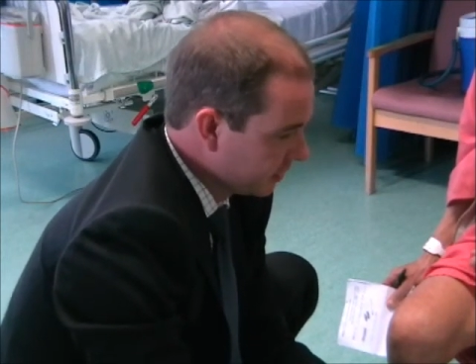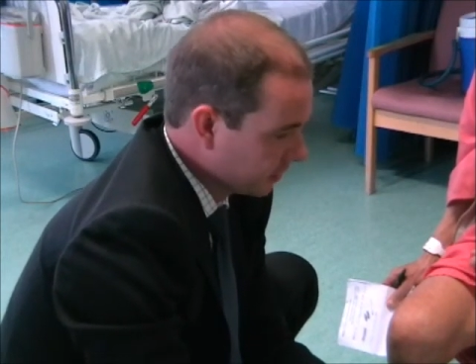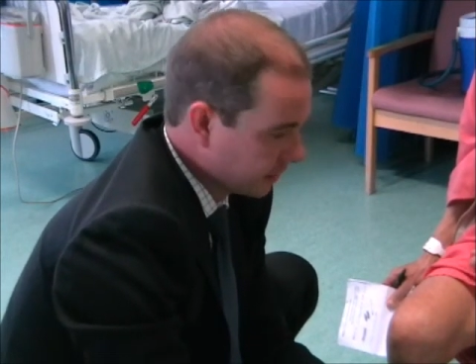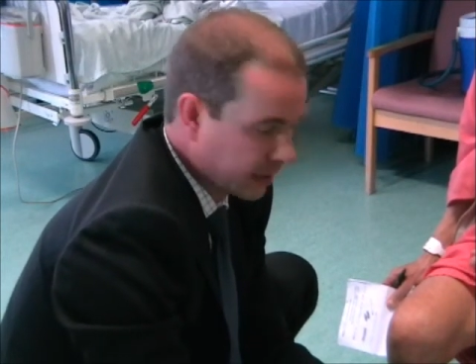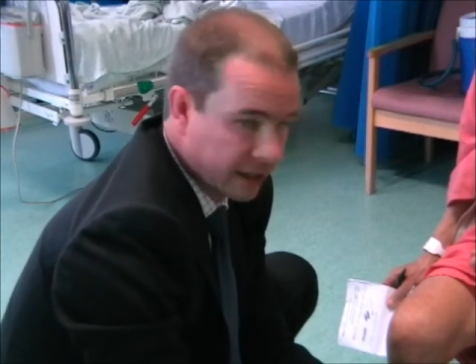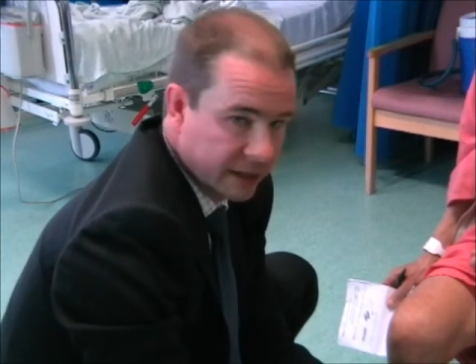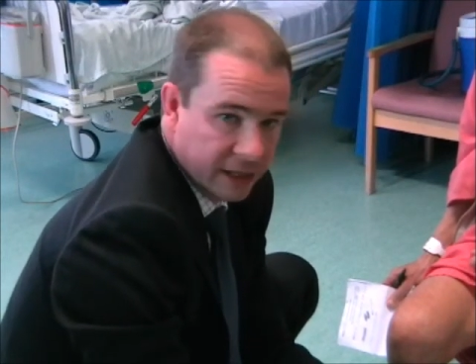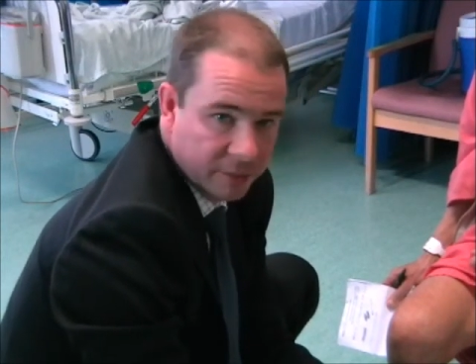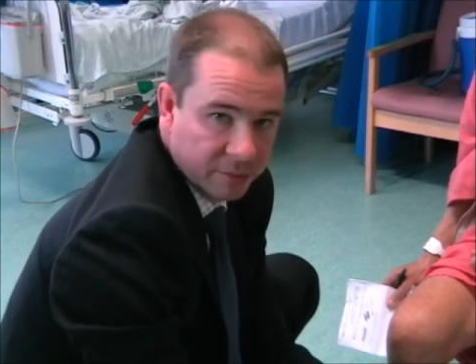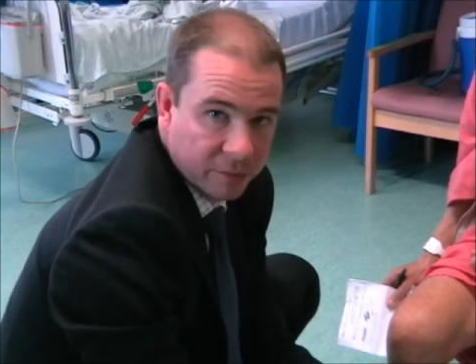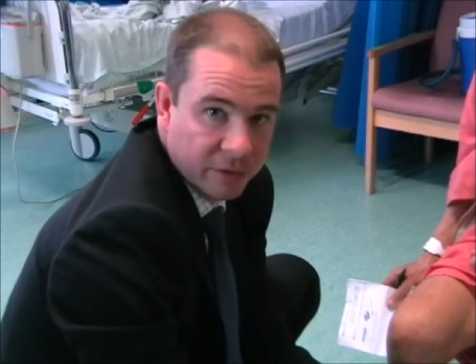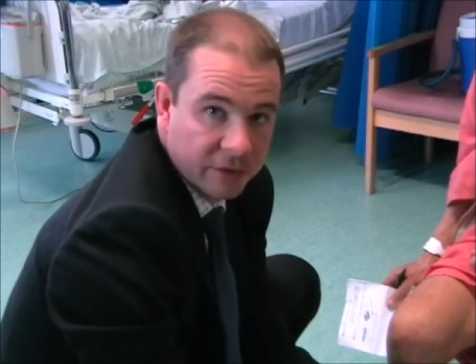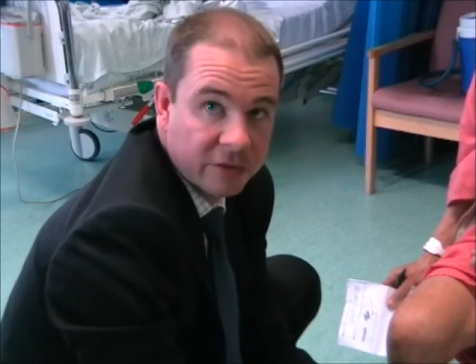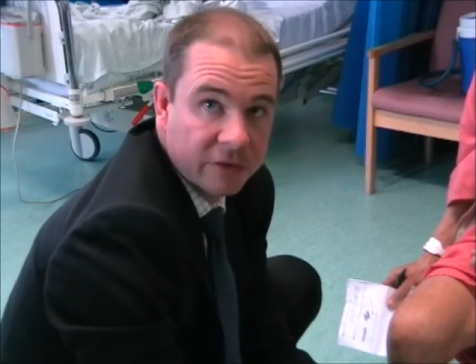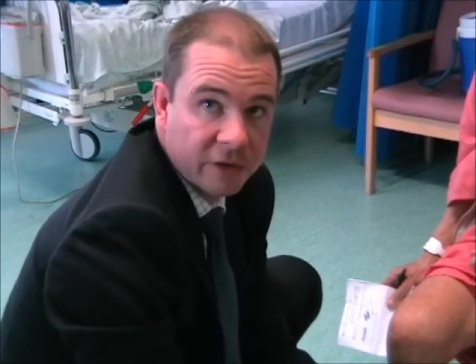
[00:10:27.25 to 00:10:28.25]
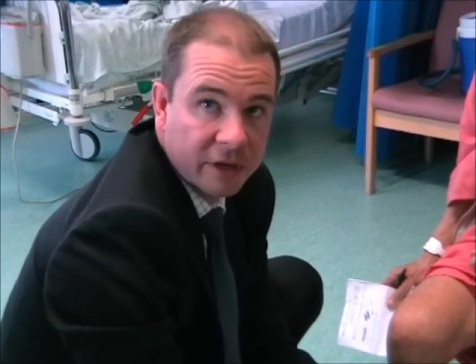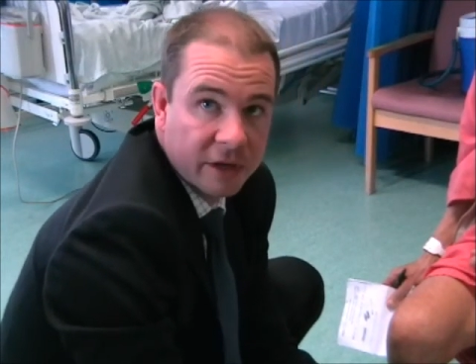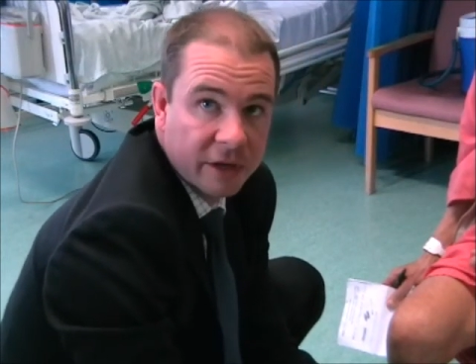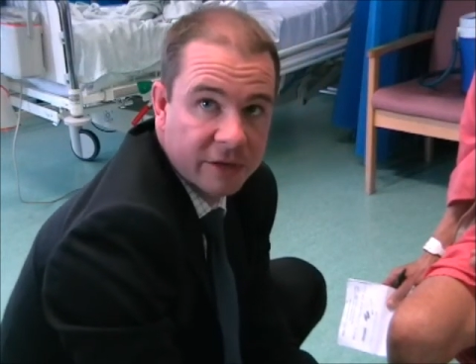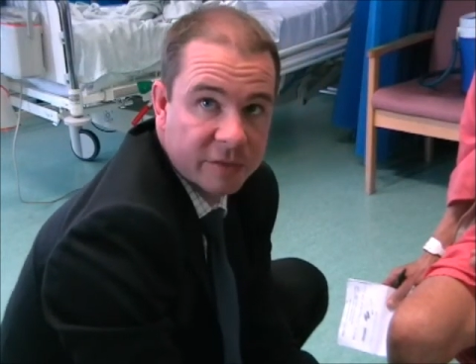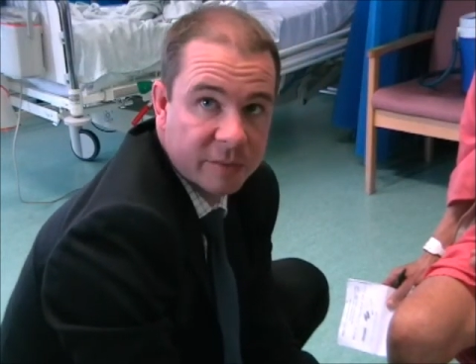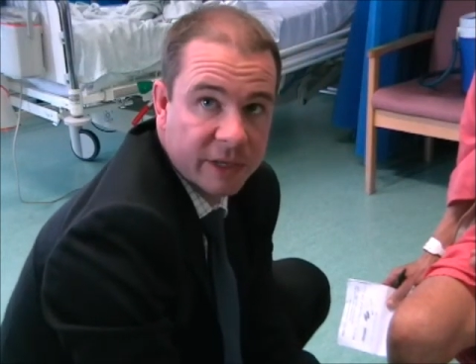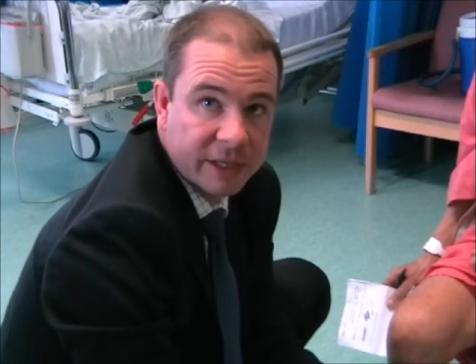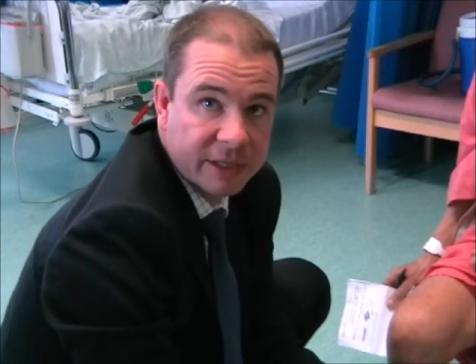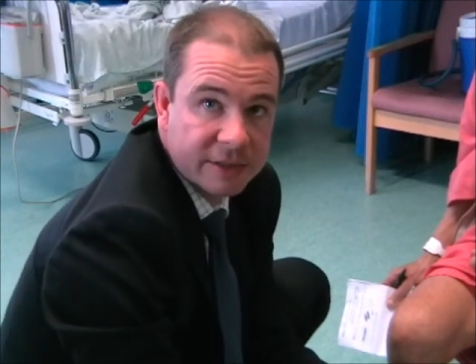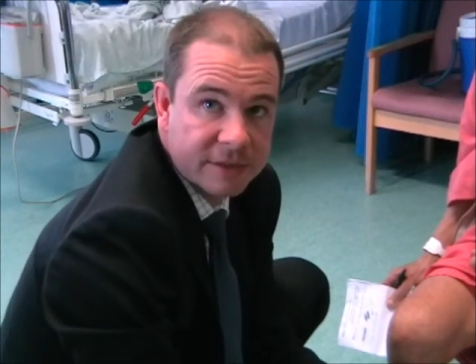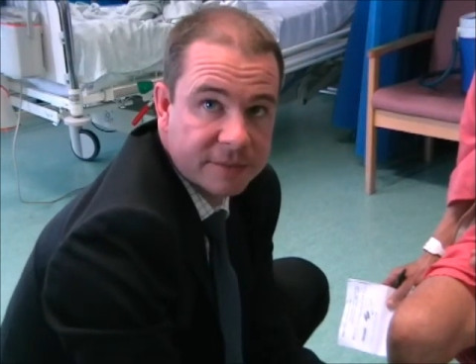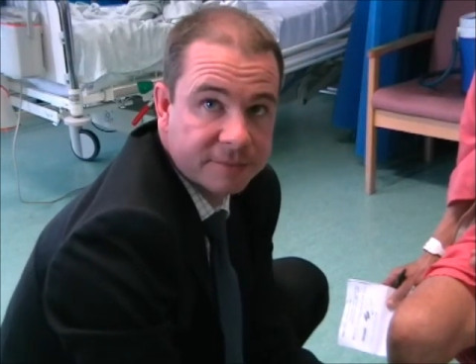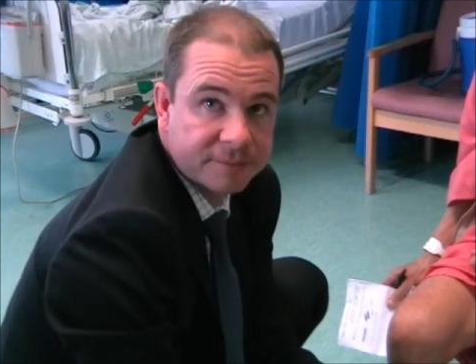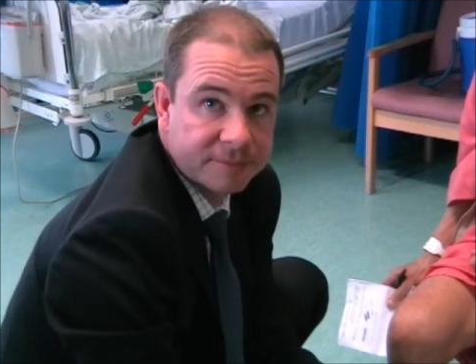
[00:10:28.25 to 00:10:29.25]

that can happen with ice packs.